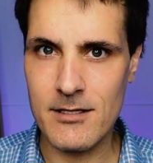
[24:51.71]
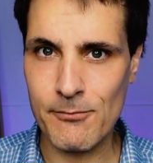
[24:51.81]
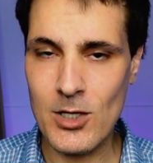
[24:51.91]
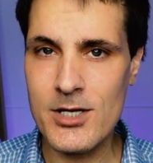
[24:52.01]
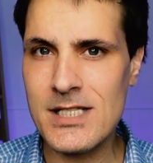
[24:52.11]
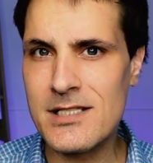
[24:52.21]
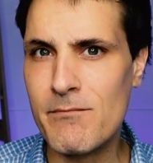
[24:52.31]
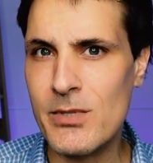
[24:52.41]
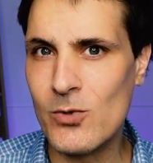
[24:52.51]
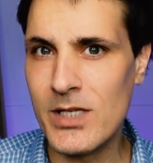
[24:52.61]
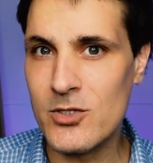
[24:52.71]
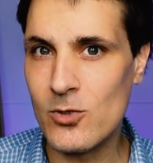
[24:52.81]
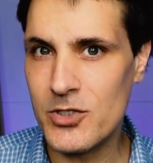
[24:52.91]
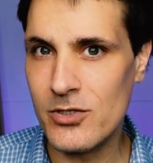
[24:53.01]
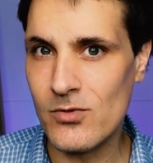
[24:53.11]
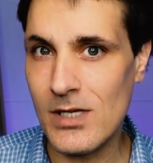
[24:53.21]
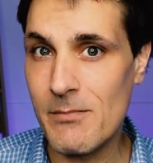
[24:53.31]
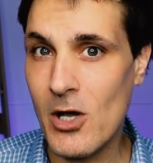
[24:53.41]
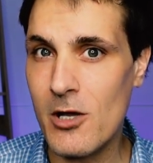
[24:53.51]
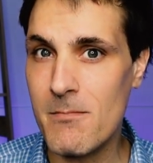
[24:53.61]
the process of building your new
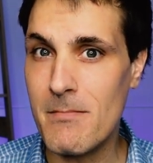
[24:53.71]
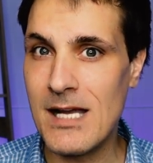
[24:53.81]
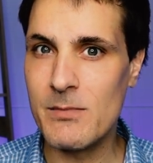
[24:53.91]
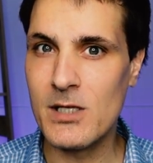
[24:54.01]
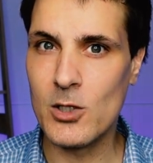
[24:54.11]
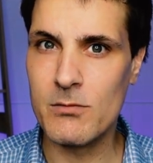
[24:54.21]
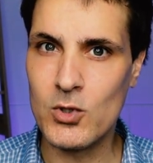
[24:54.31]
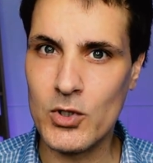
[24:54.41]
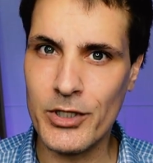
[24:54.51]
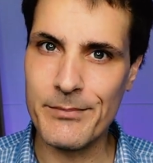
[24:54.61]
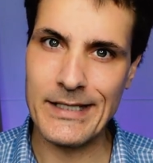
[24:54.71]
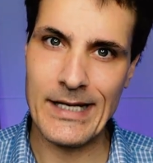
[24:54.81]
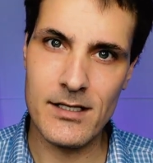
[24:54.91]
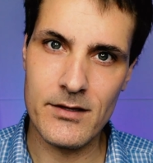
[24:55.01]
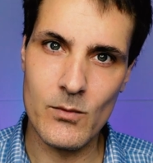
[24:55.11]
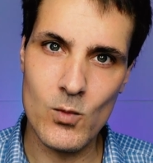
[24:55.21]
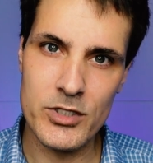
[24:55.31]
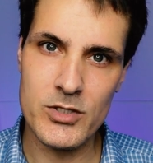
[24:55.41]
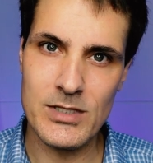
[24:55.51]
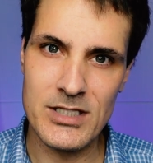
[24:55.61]
dream home may be a lot more complicated than
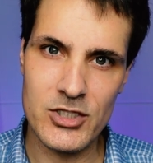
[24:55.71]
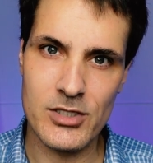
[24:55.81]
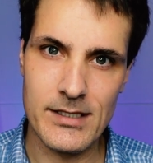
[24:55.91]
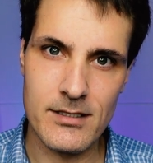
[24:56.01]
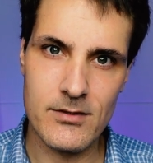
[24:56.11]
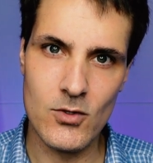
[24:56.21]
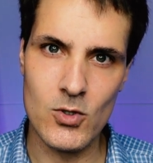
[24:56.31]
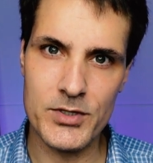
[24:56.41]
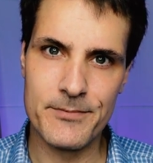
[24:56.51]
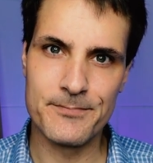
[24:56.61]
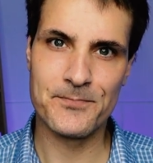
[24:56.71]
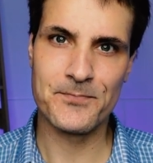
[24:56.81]
what you initially thought.